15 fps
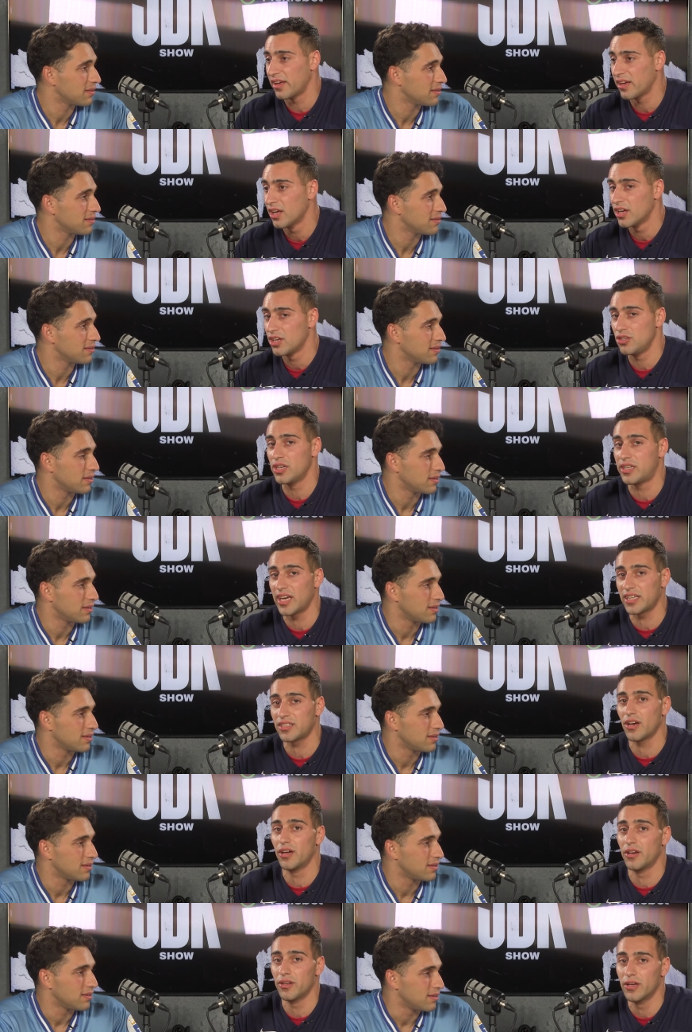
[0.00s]
Speaker 1: there. You can
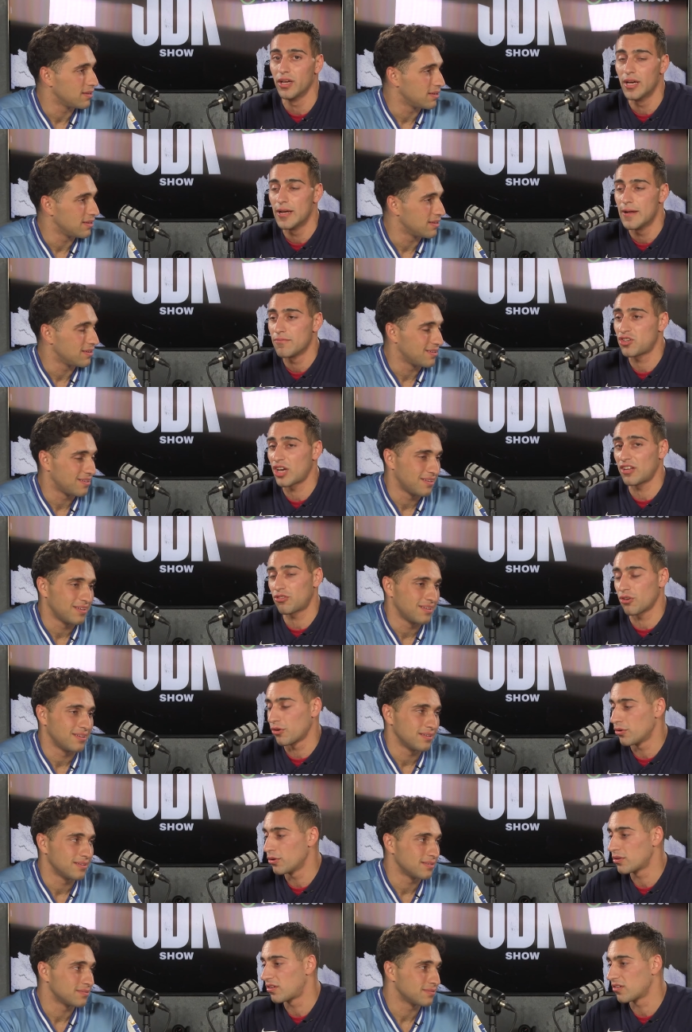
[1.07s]
go to
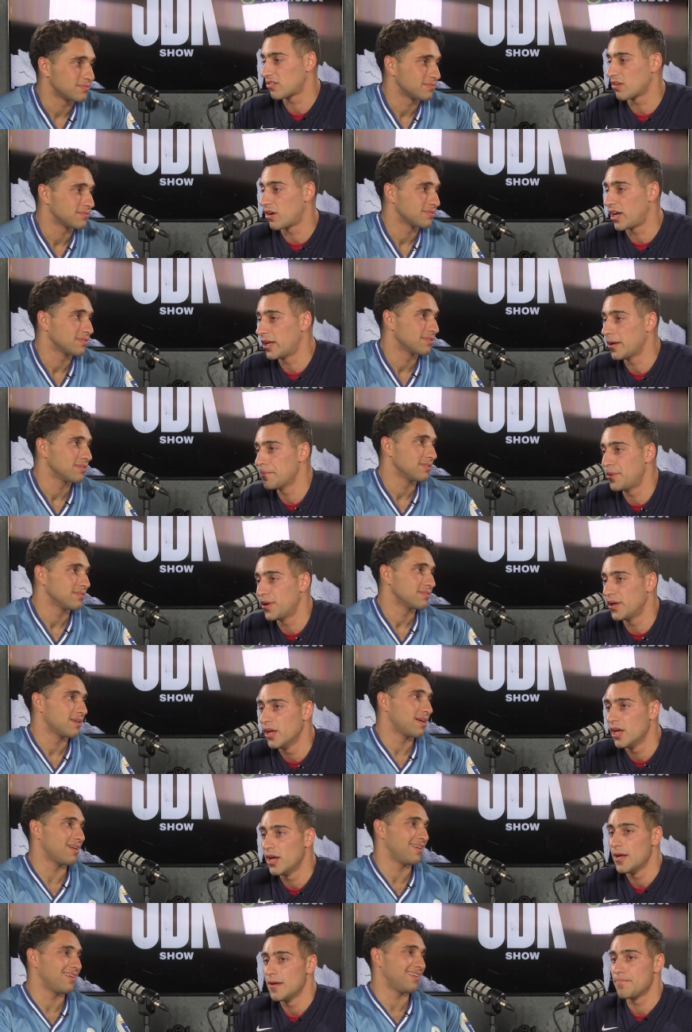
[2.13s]
change.org to sign it. But
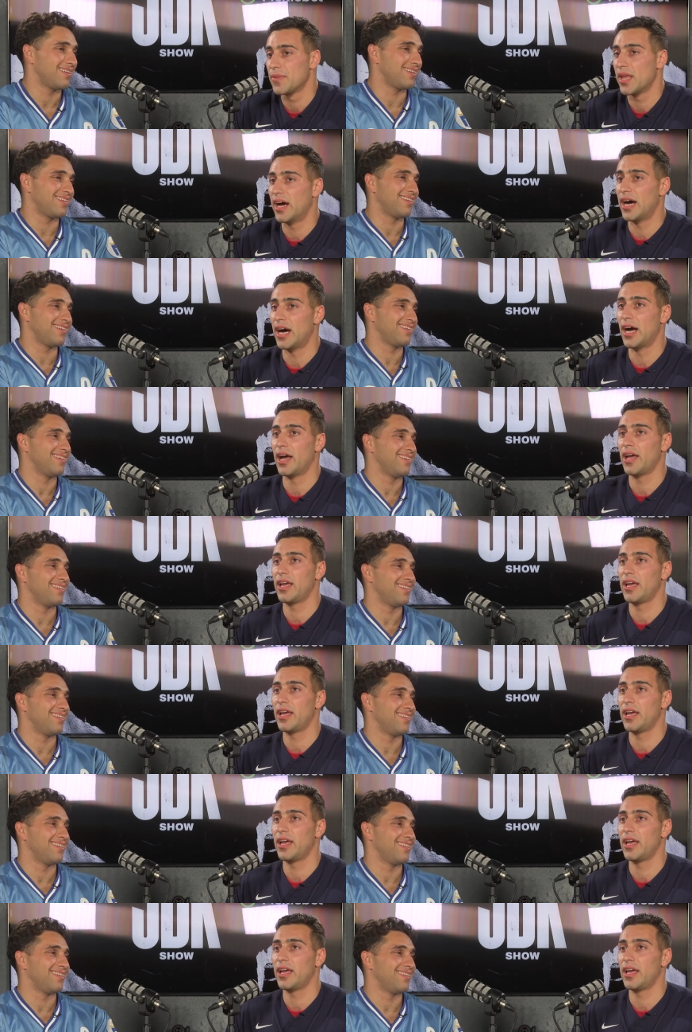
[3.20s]
uh,